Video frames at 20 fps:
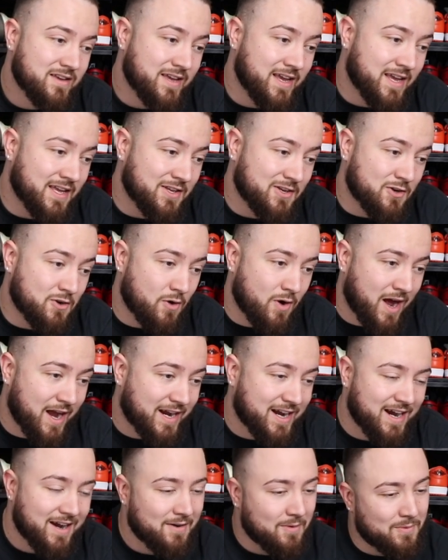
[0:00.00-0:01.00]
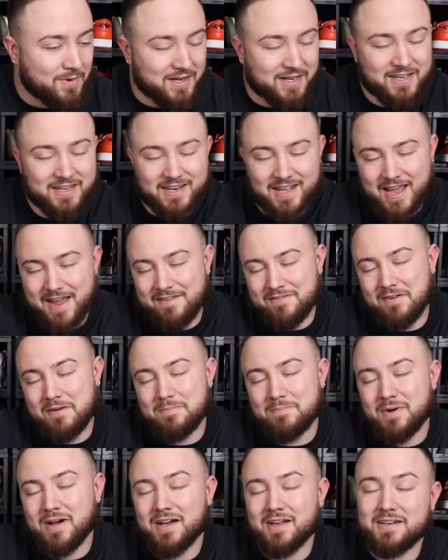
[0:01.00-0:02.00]
And you know, I kind of want to get
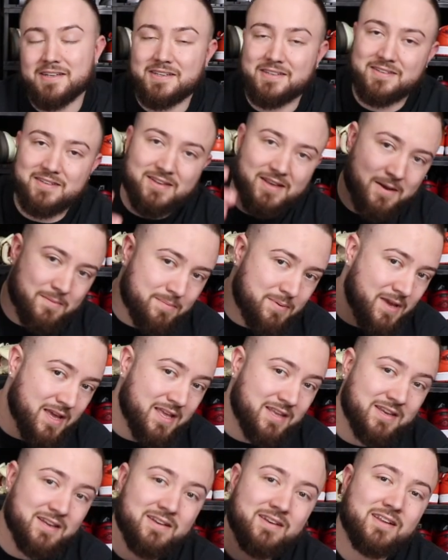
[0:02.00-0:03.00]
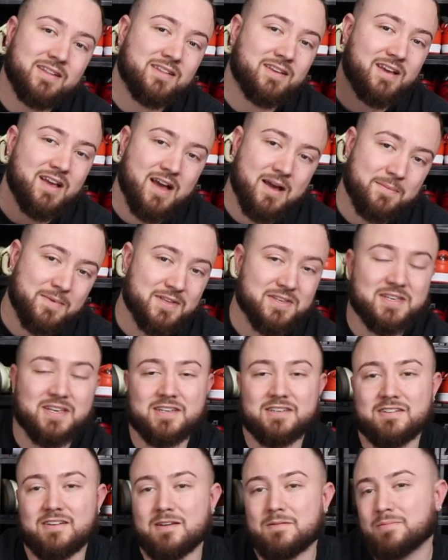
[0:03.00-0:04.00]
everybody's opinion in the comment
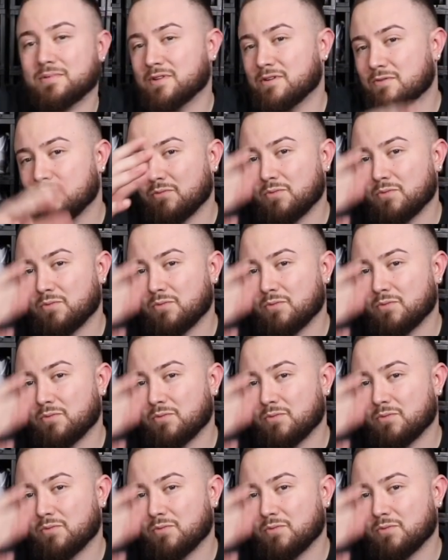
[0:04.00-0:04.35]
section down below.